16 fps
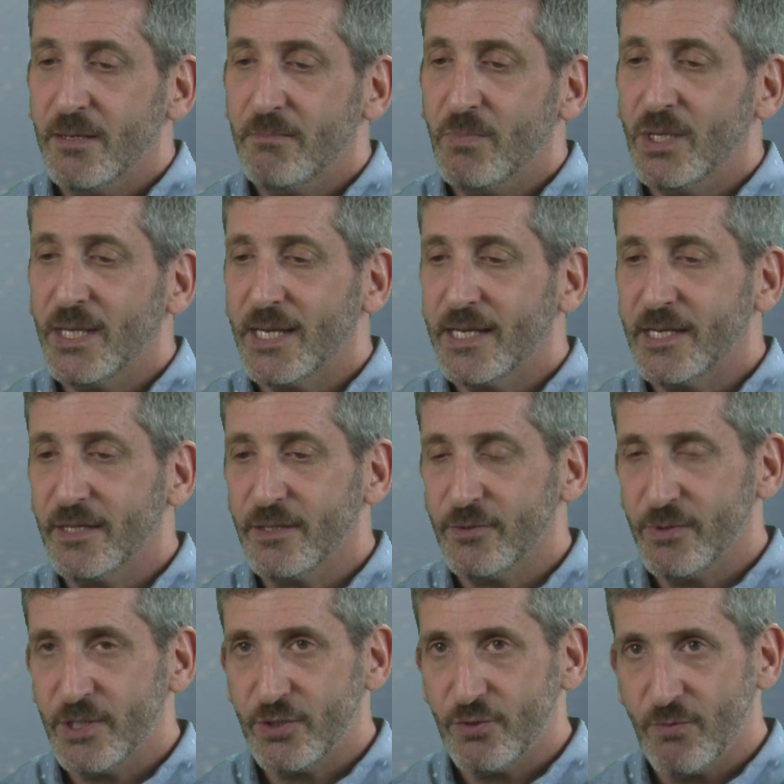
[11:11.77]

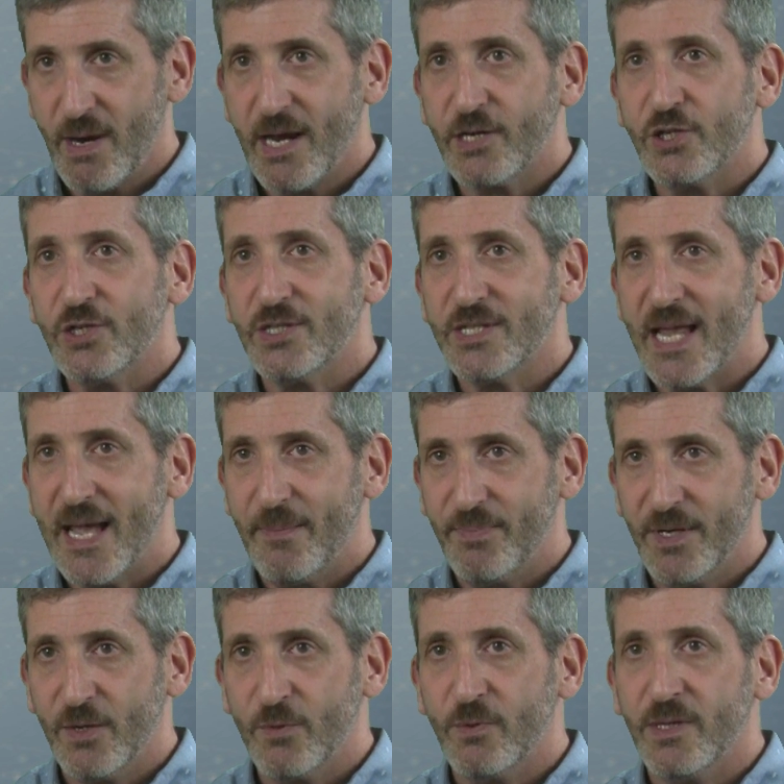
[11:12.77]
molecular interactions
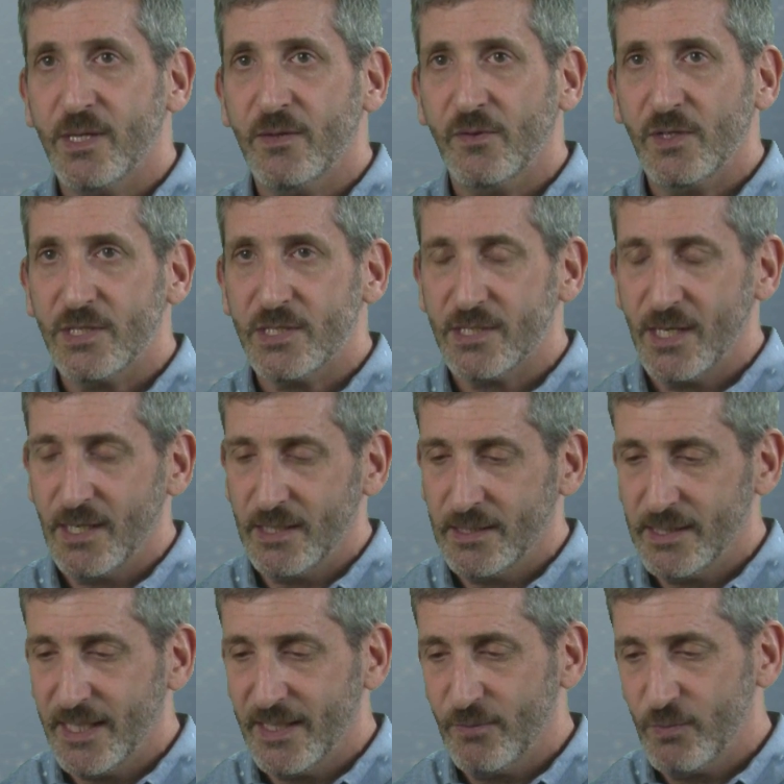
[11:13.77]
happening within the
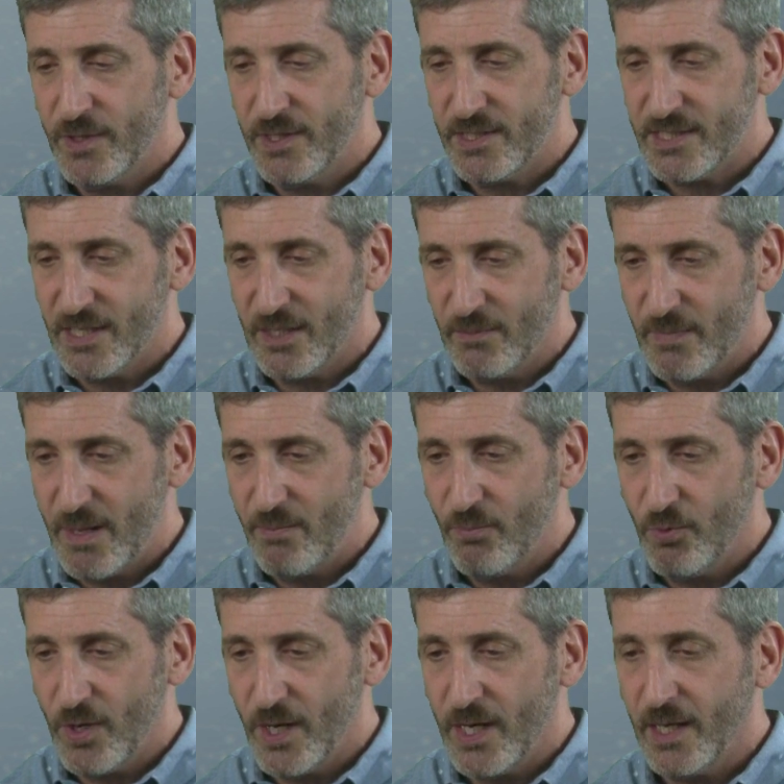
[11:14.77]
cell and with the cell
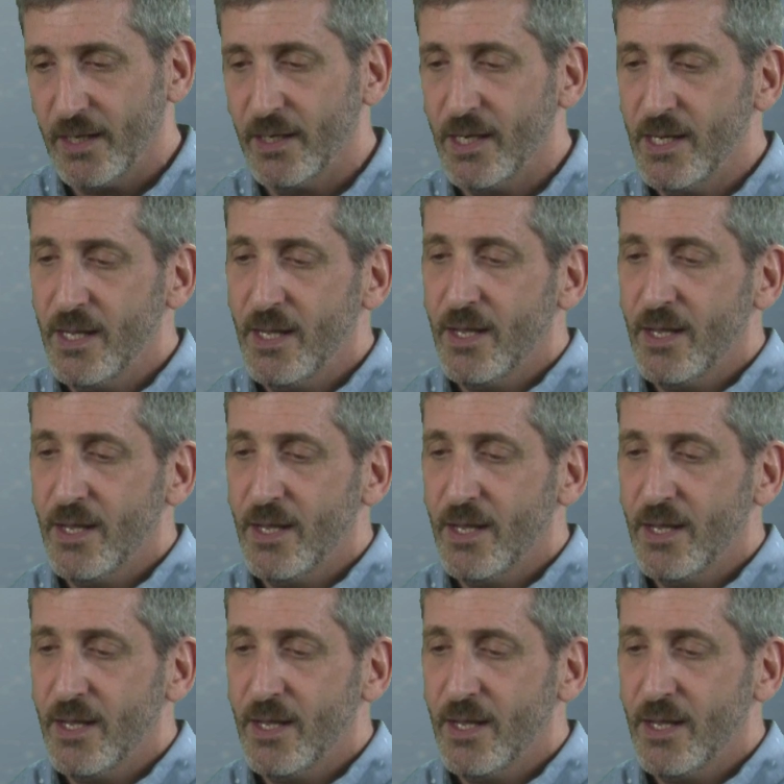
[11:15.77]
membrane